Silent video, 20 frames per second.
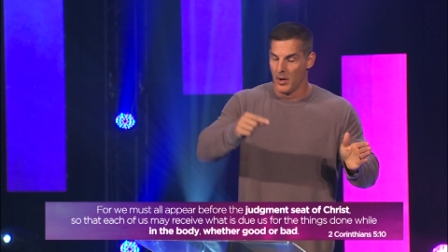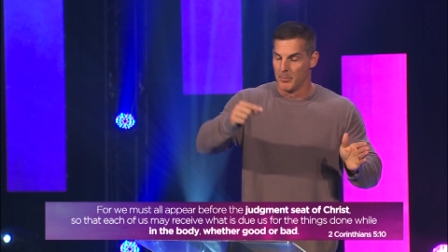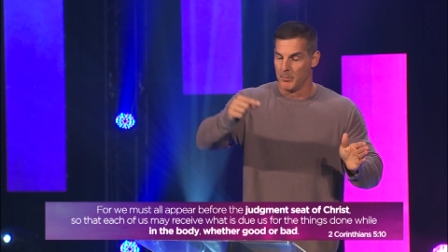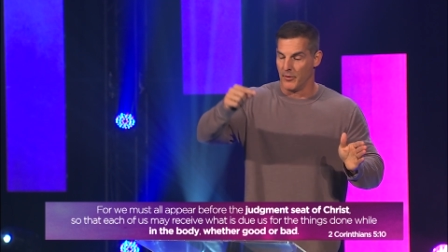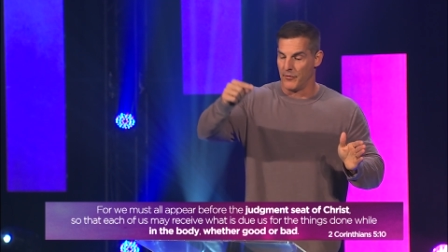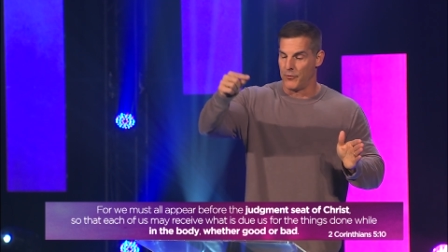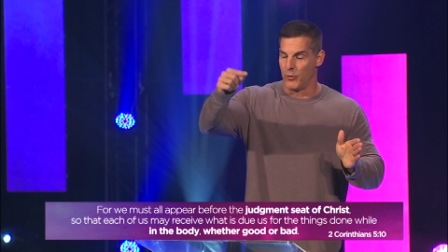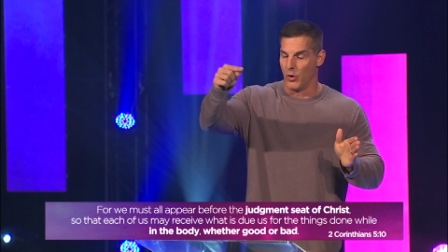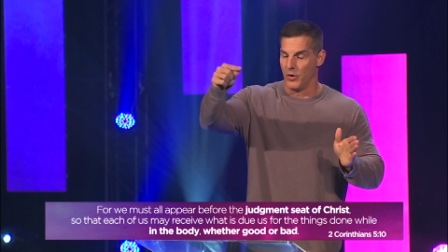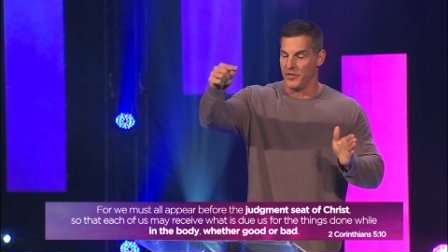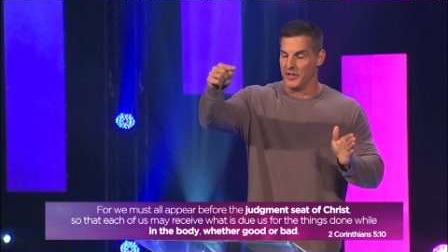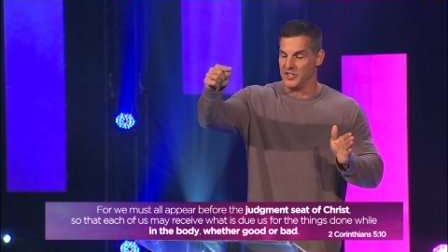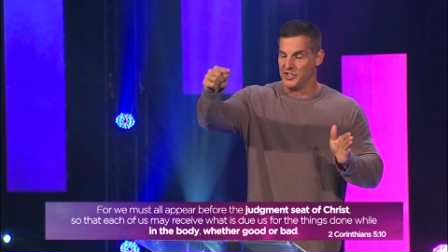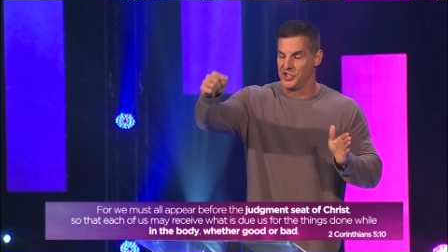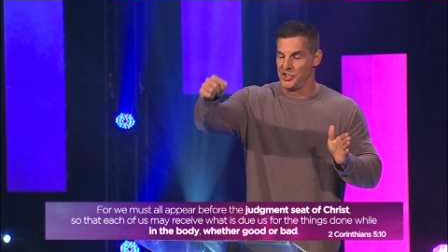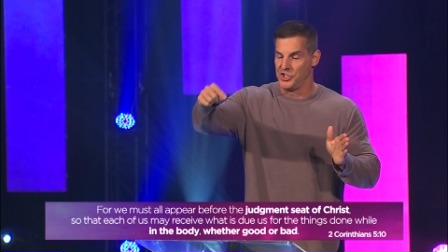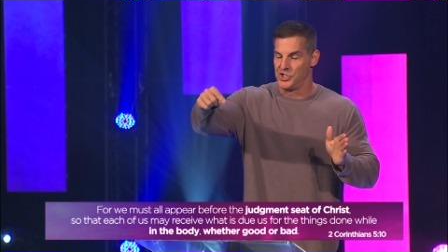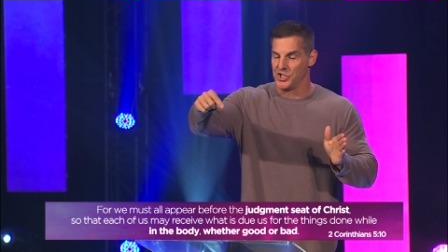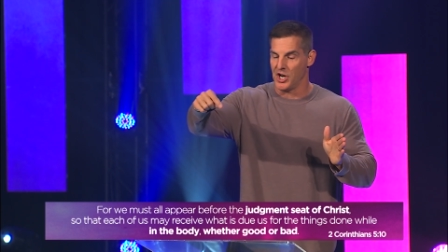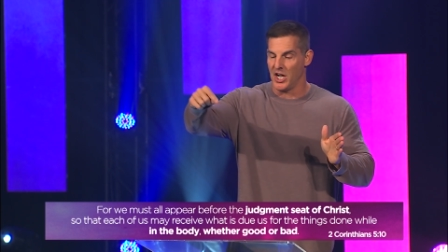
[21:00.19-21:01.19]
before the
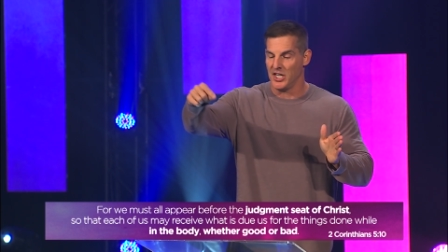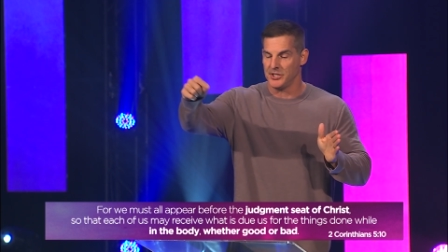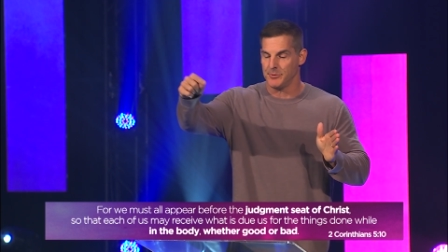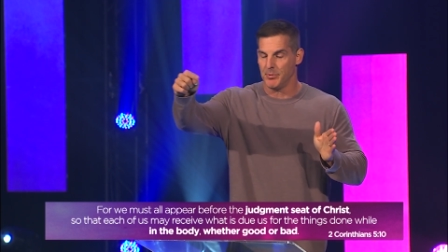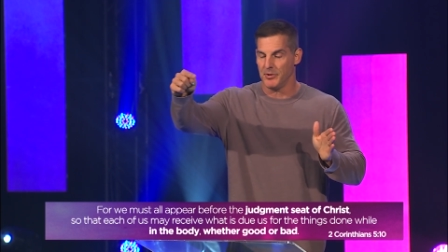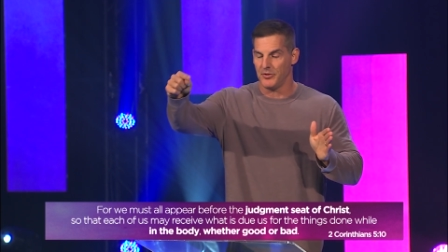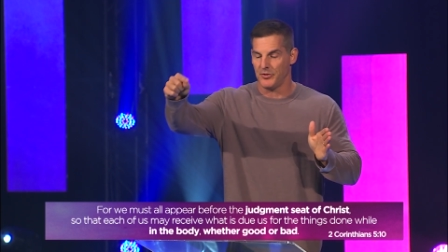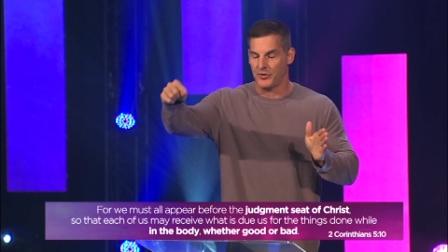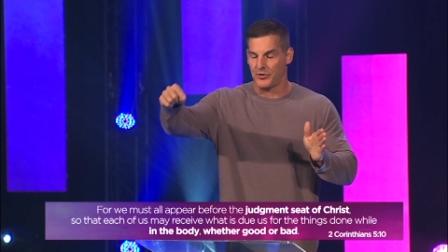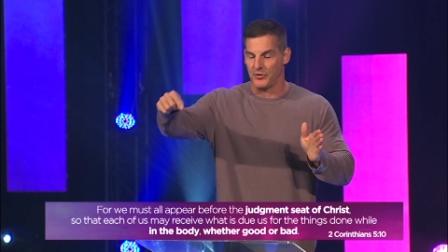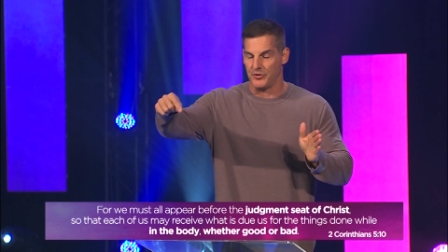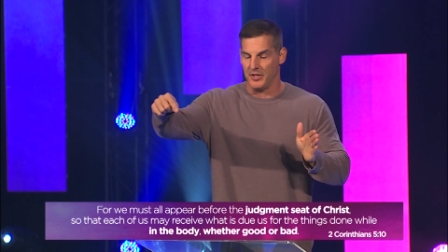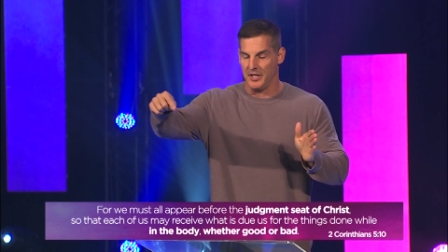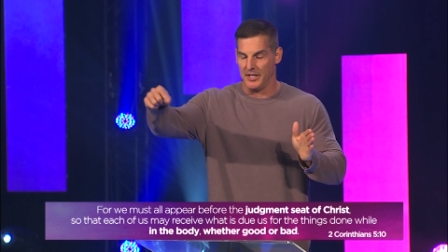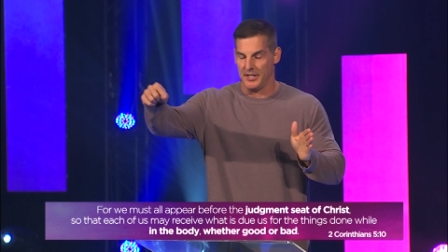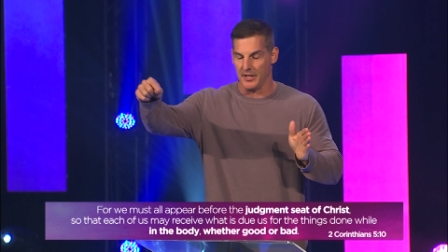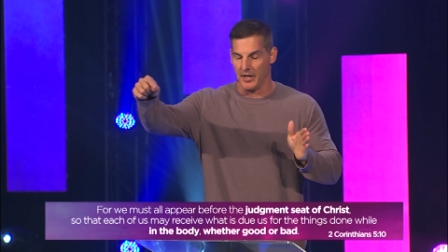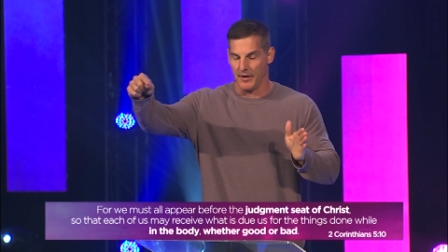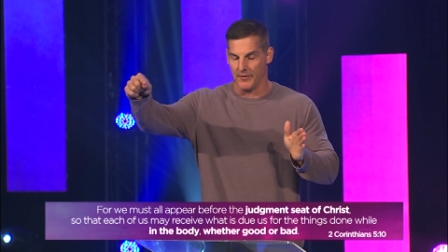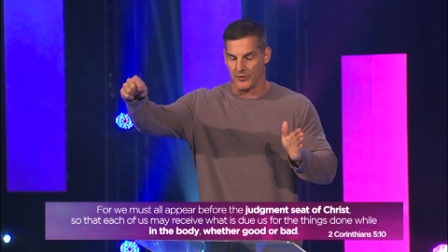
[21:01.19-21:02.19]
judgment
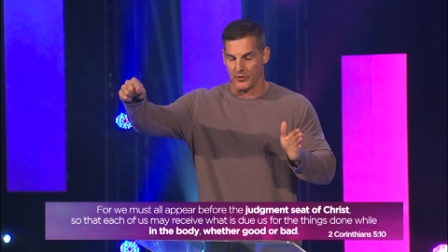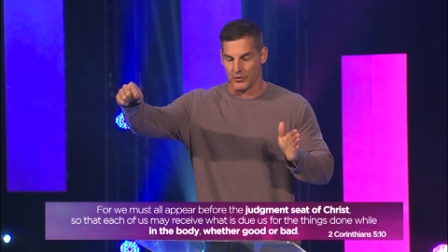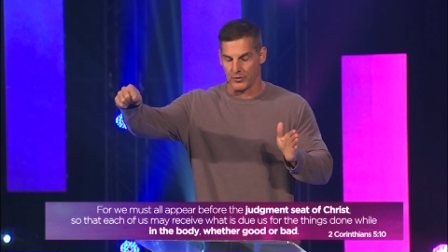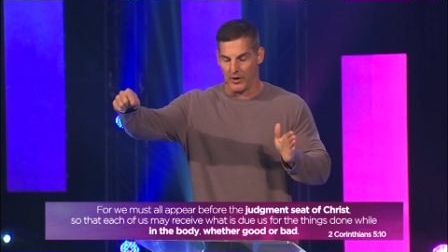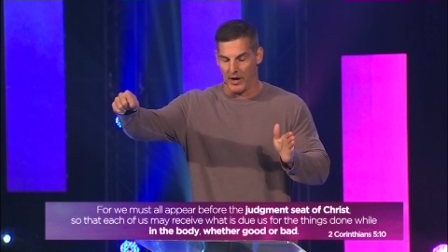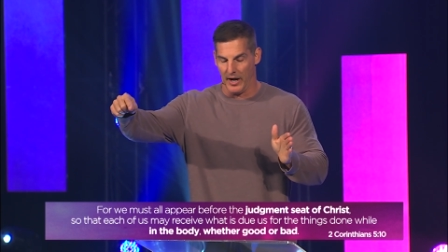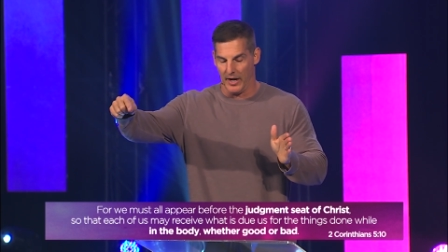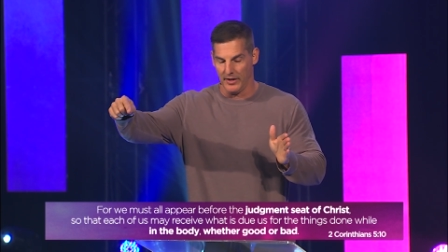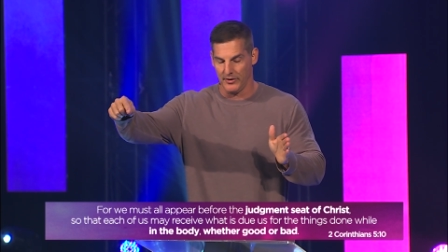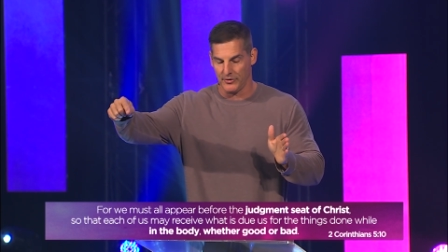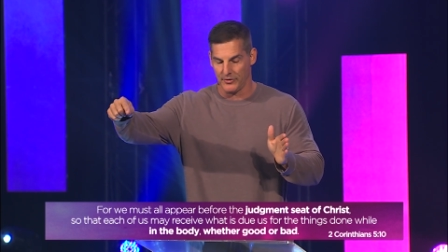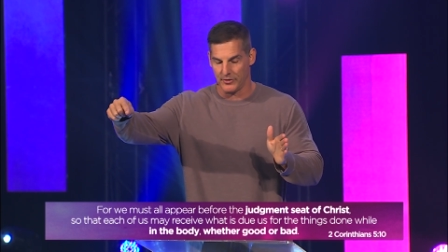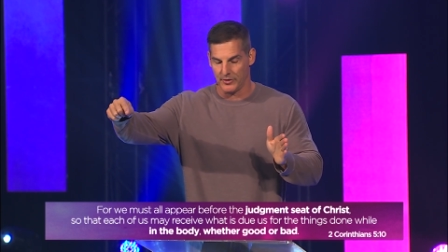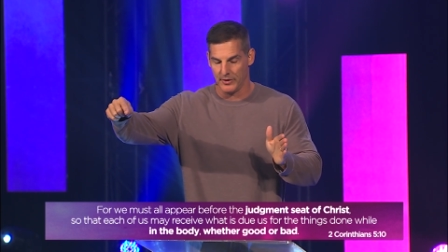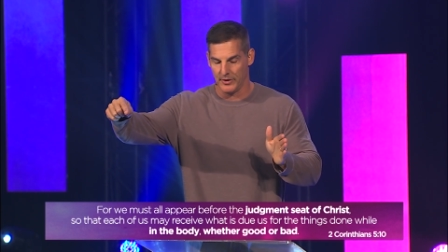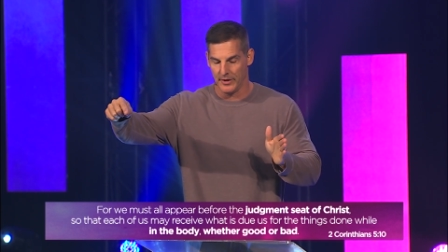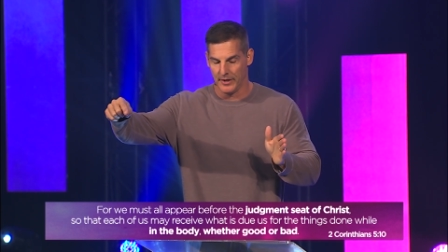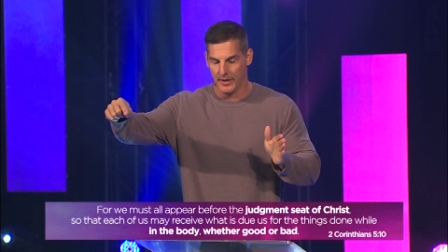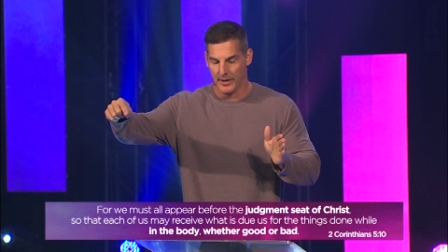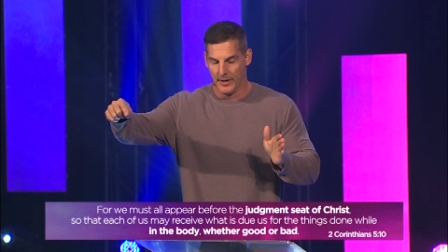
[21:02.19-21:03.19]
seat of Christ
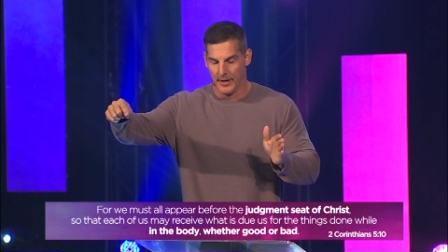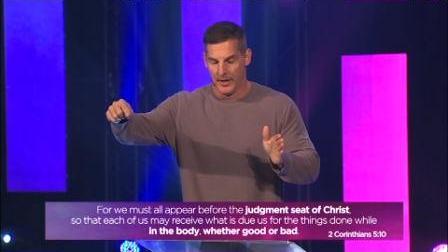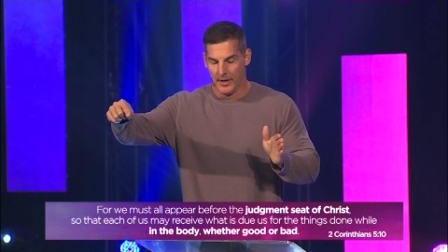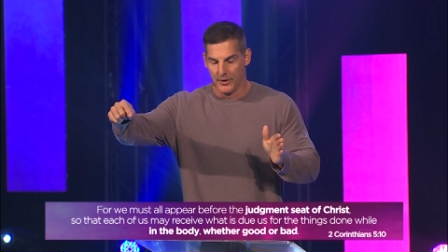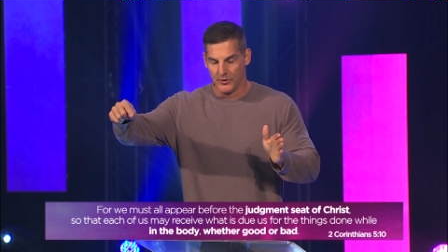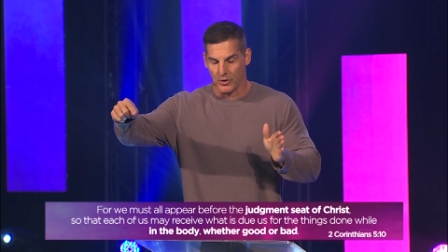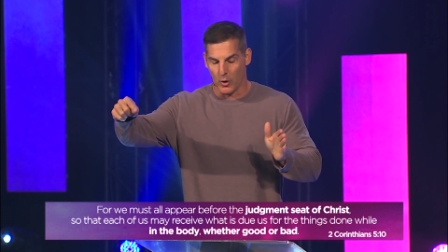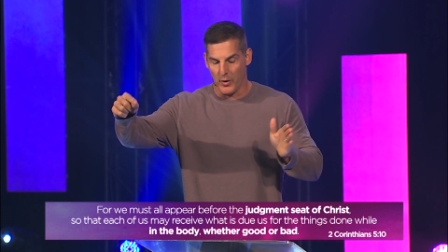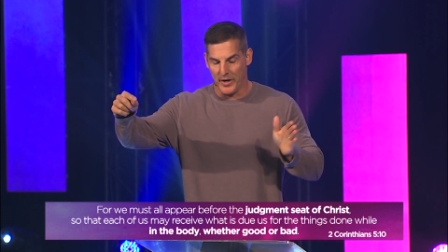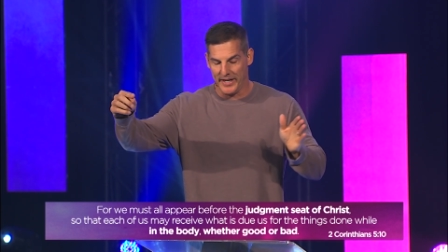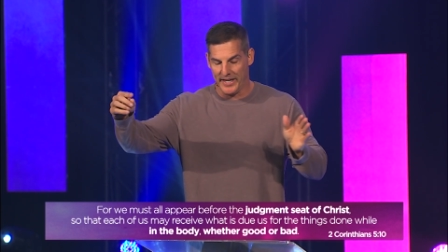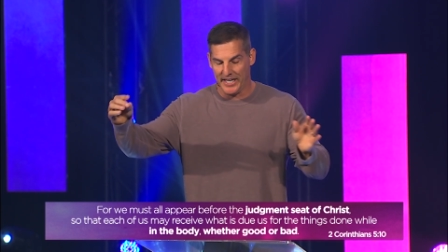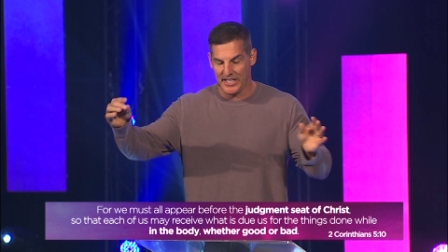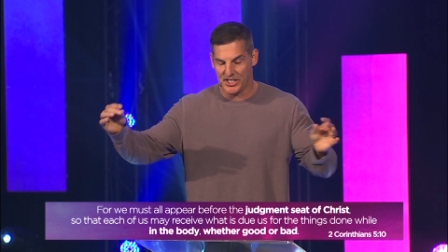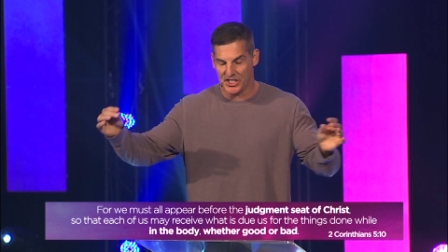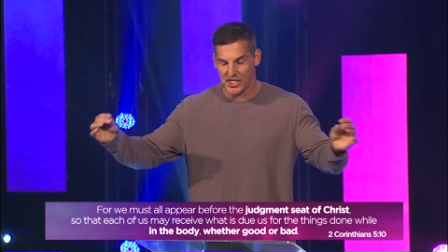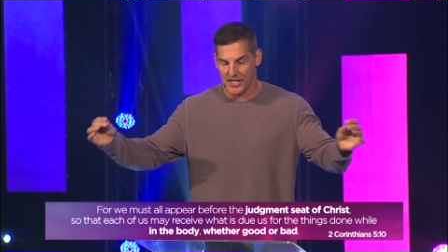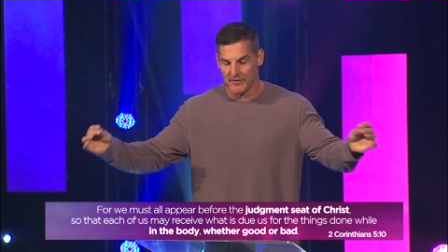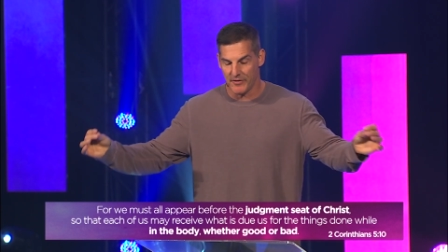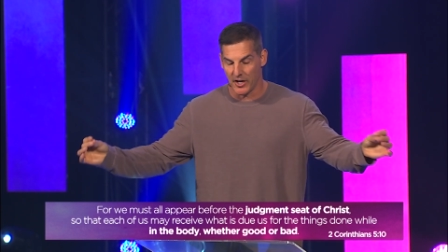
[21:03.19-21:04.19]
so
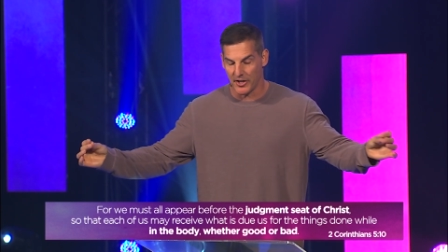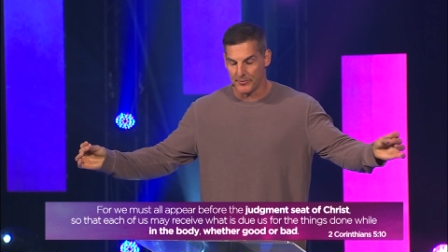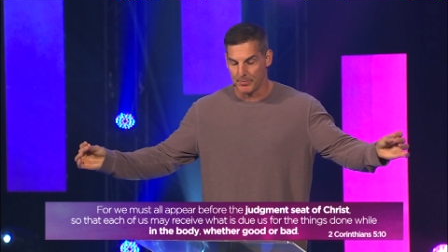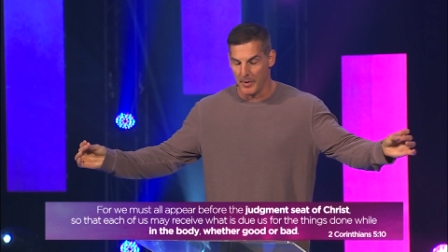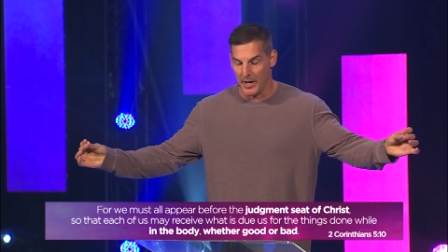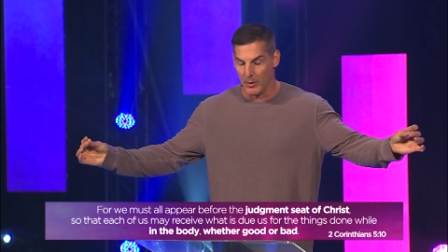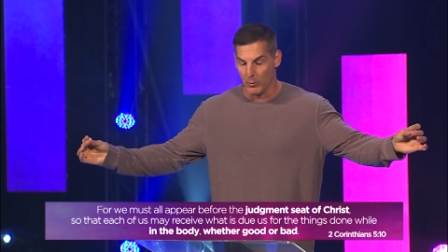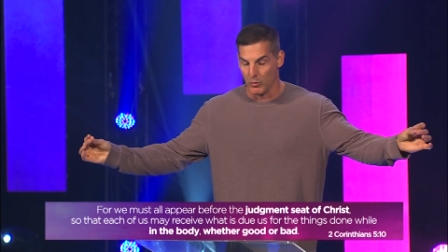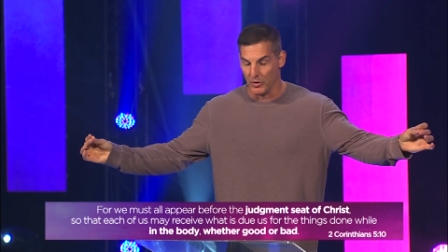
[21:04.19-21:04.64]
each of us may